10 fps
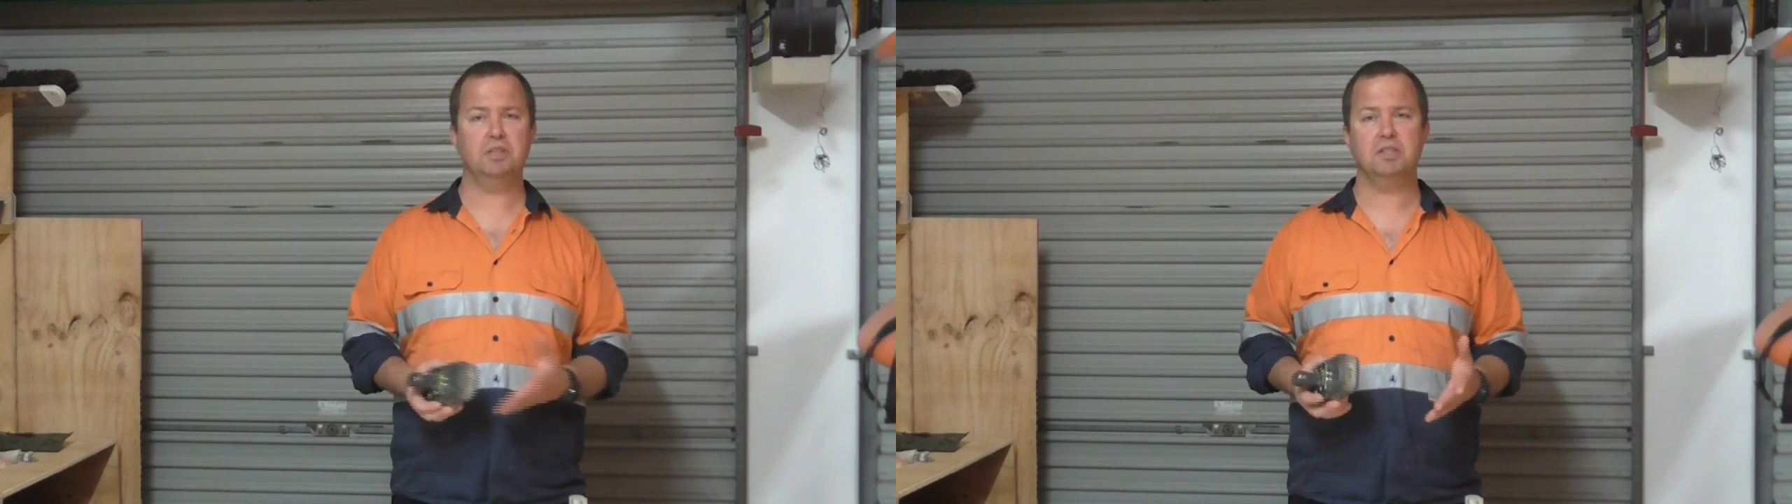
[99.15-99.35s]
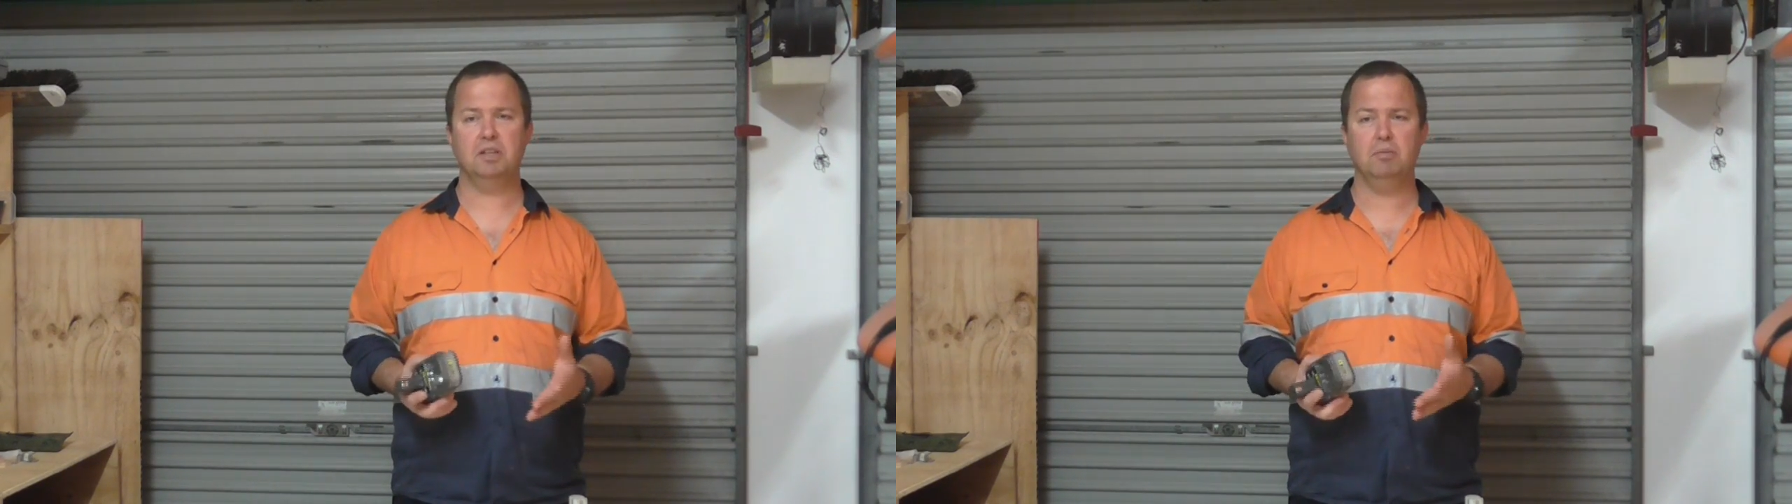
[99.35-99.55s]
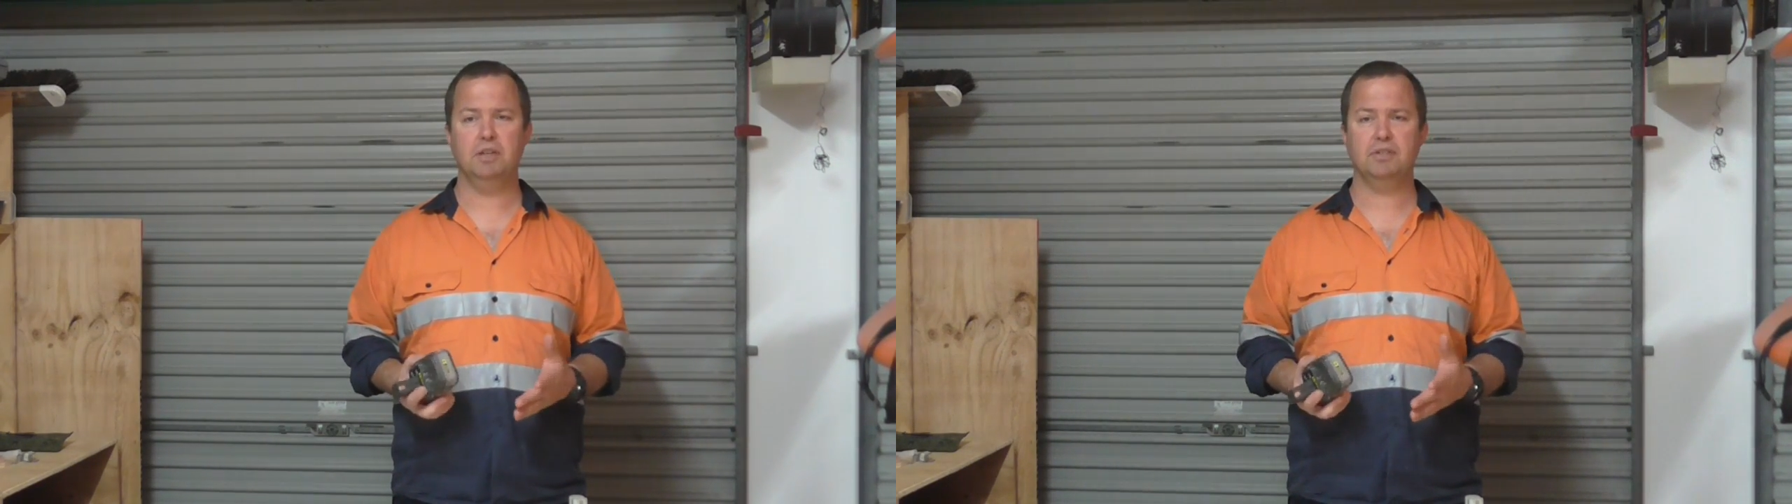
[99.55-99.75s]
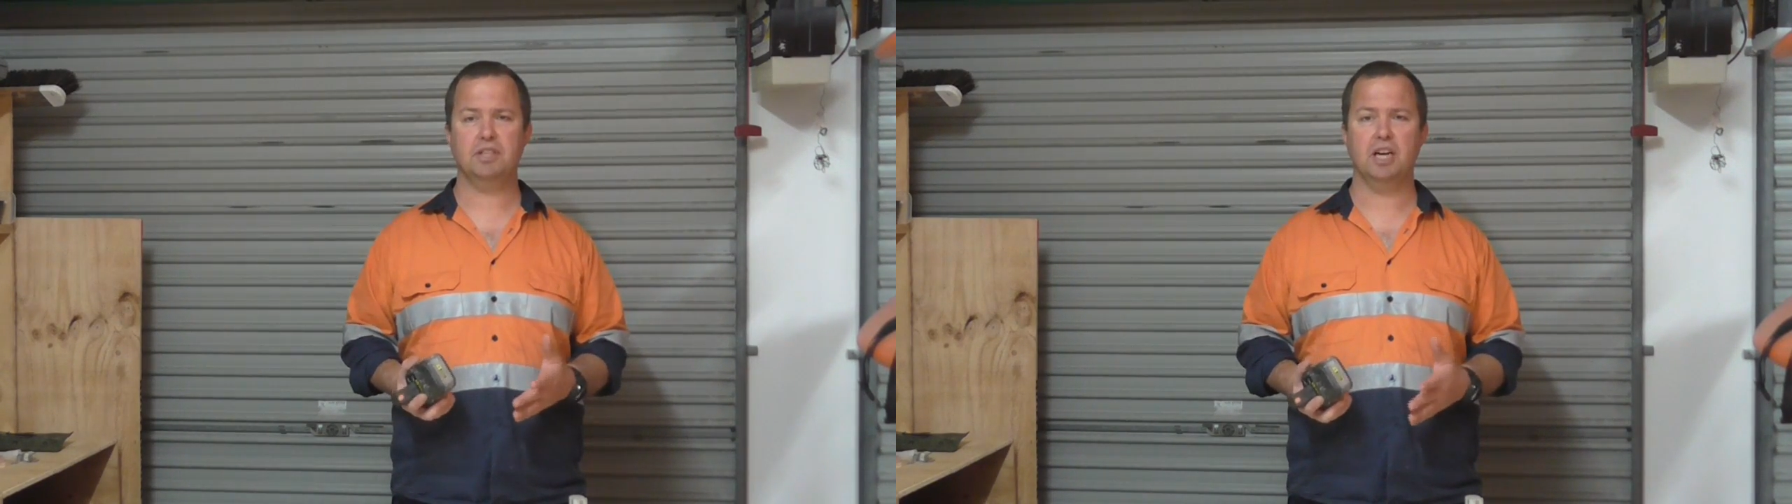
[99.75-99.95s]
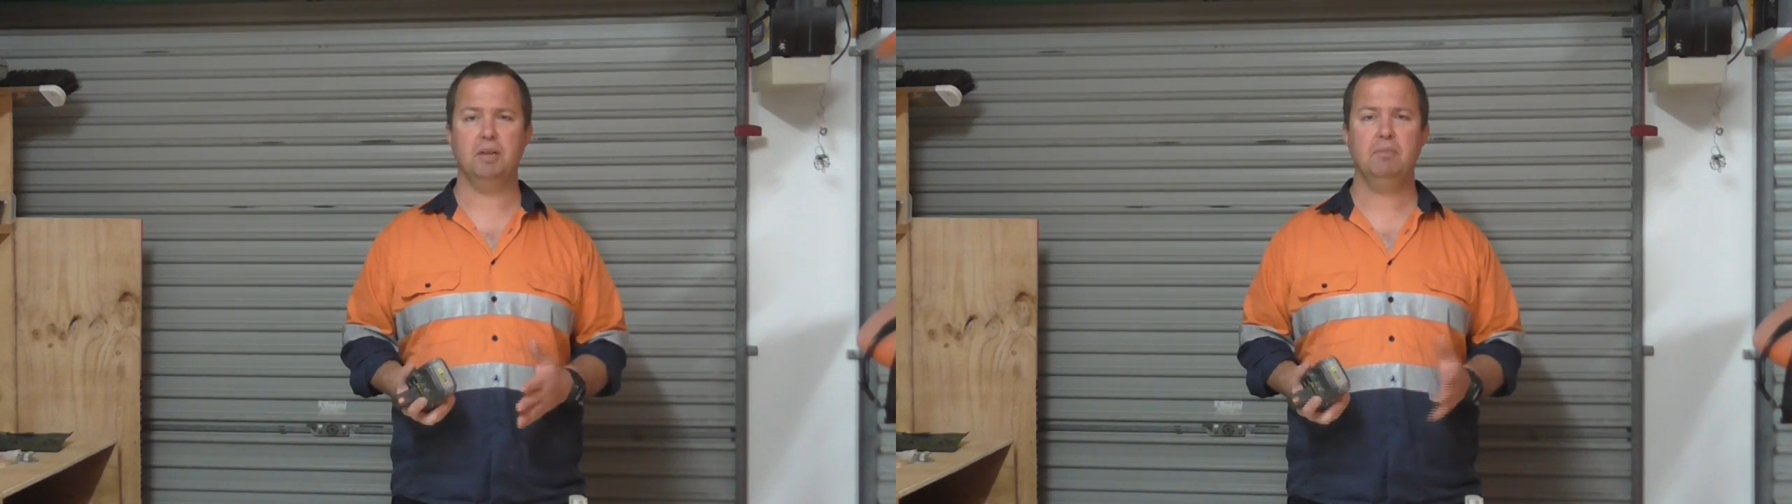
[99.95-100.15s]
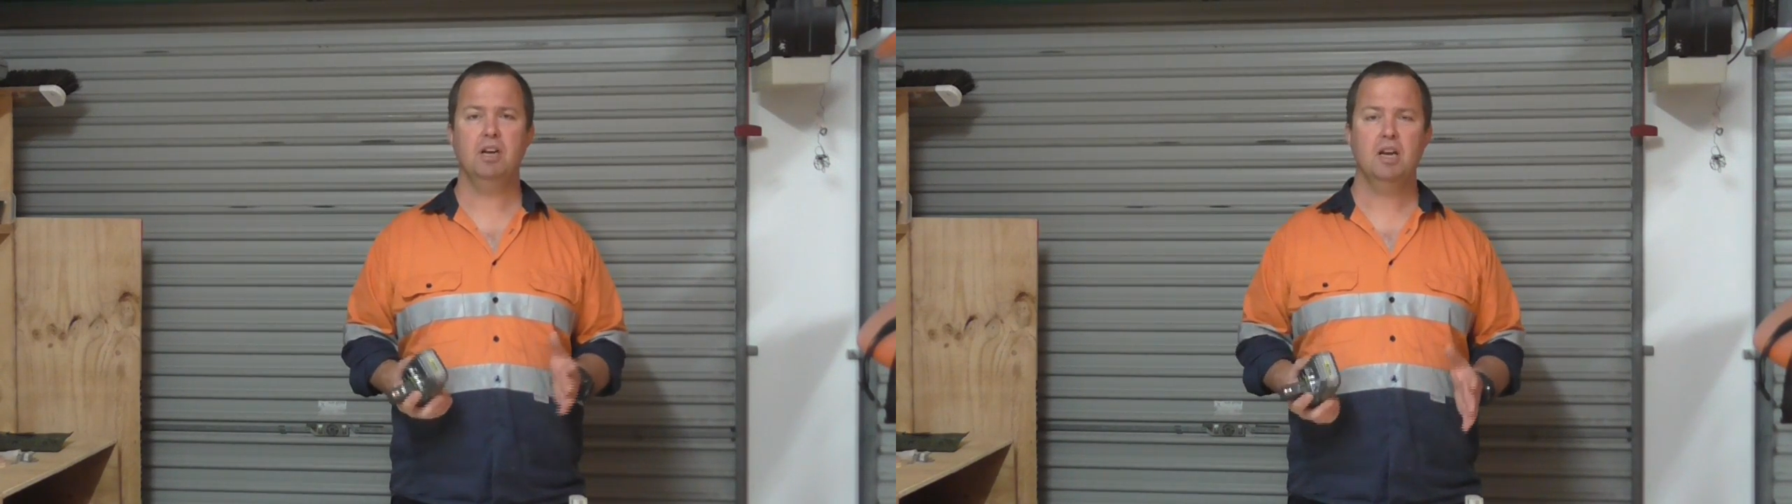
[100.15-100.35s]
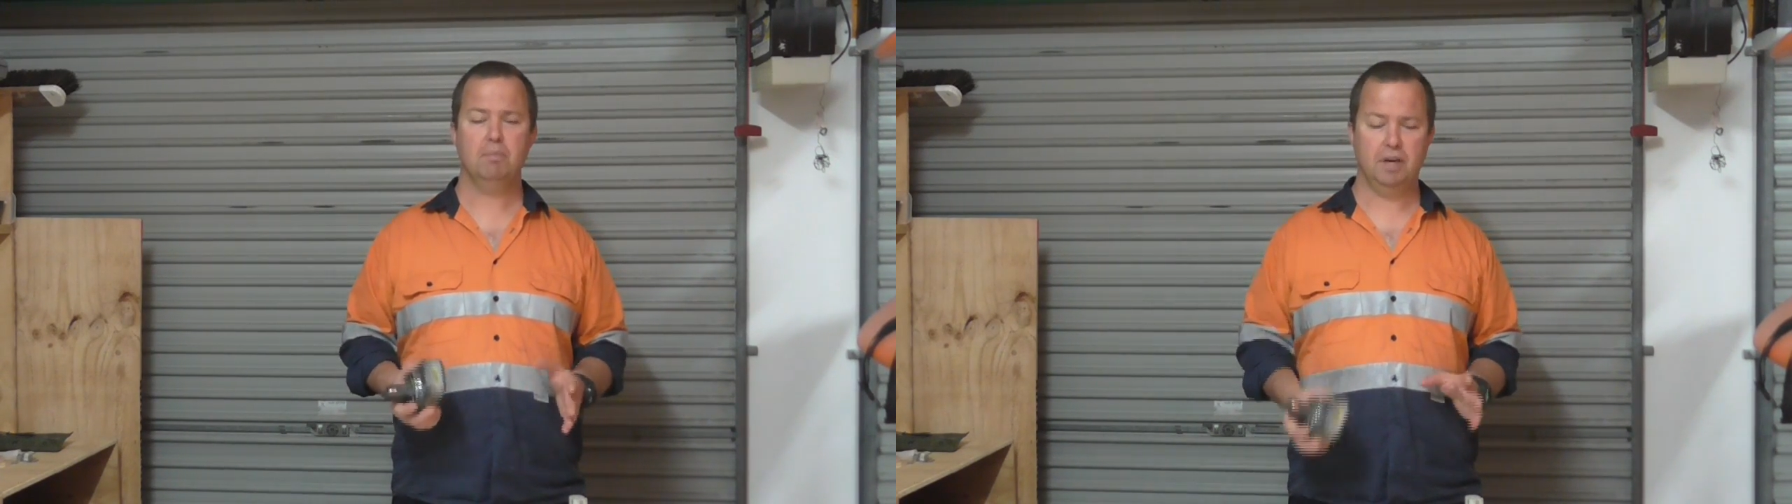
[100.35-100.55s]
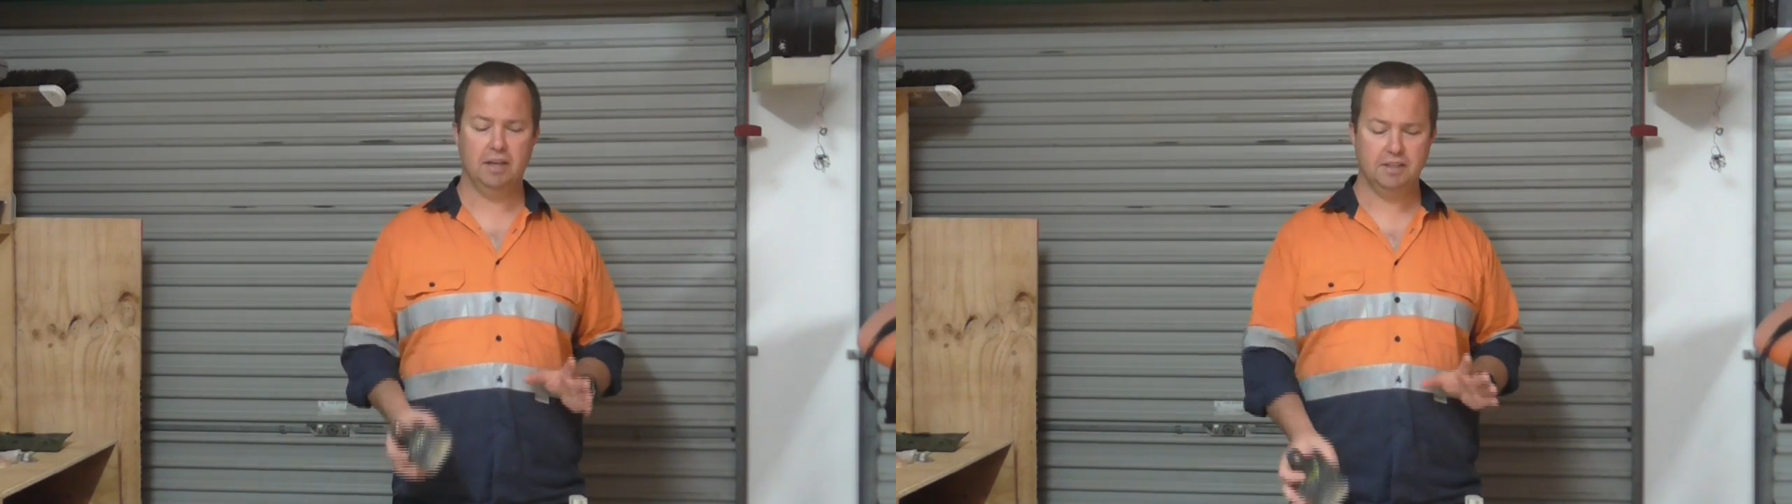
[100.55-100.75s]
which is a little bit of a shame.
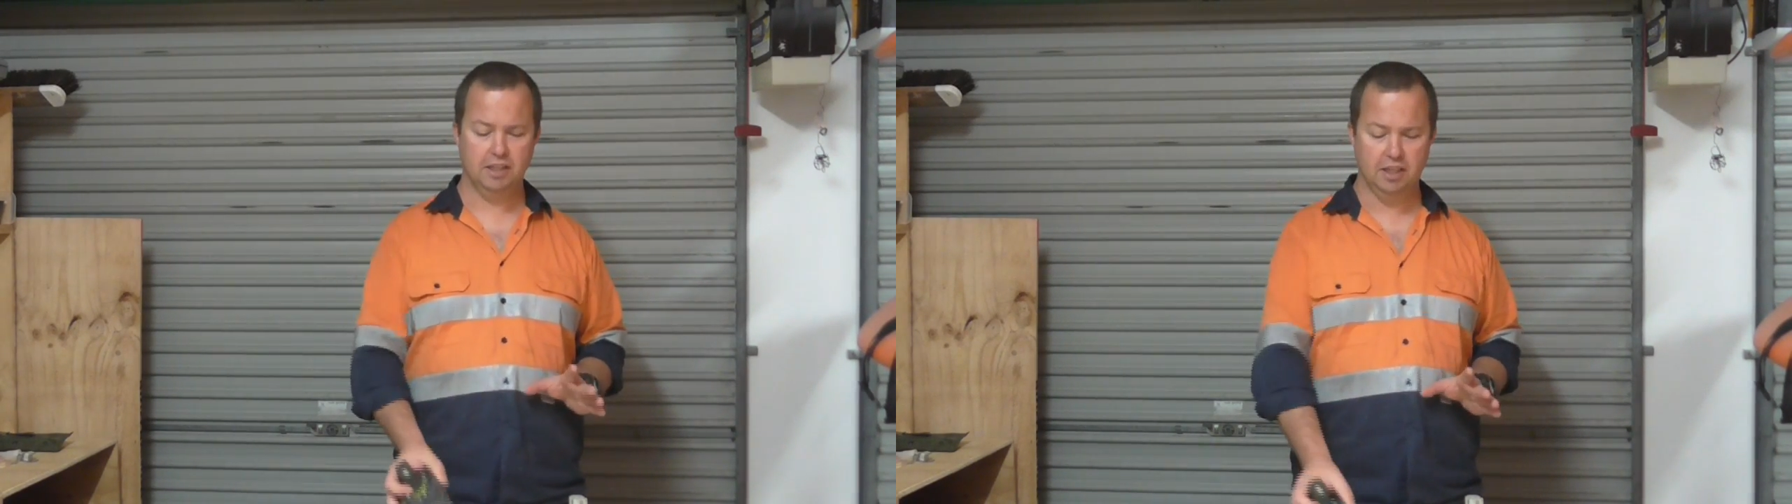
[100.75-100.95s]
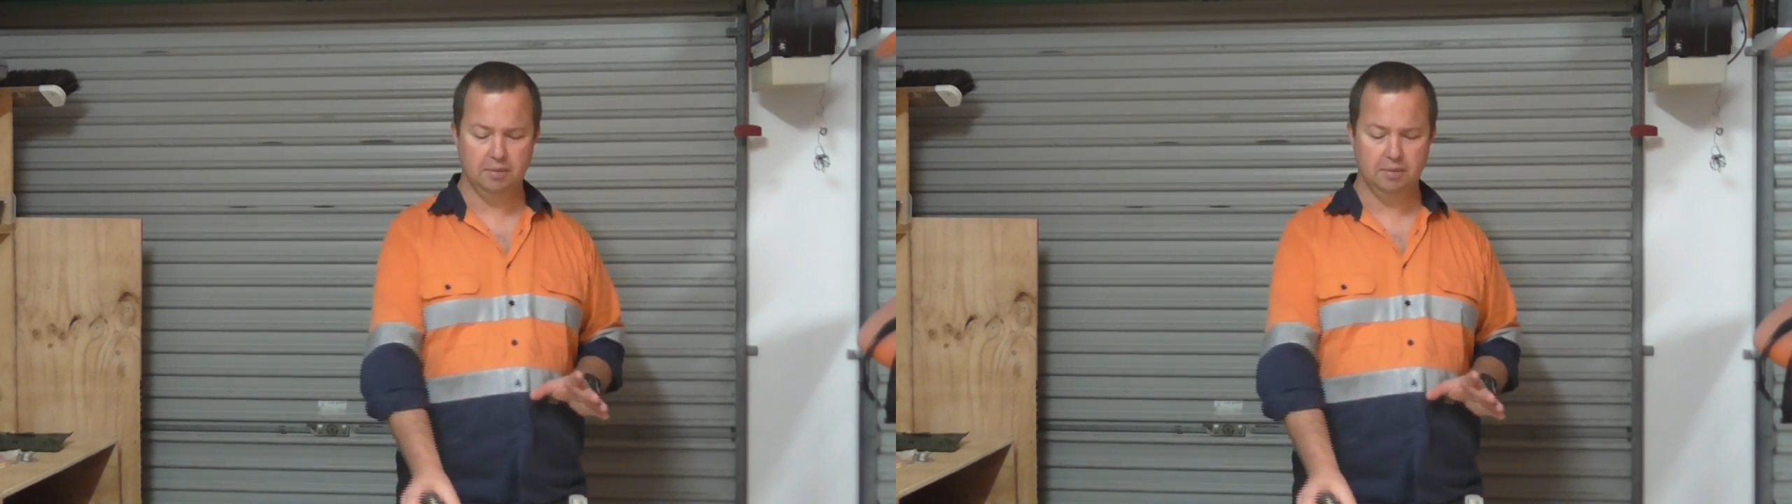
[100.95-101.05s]
But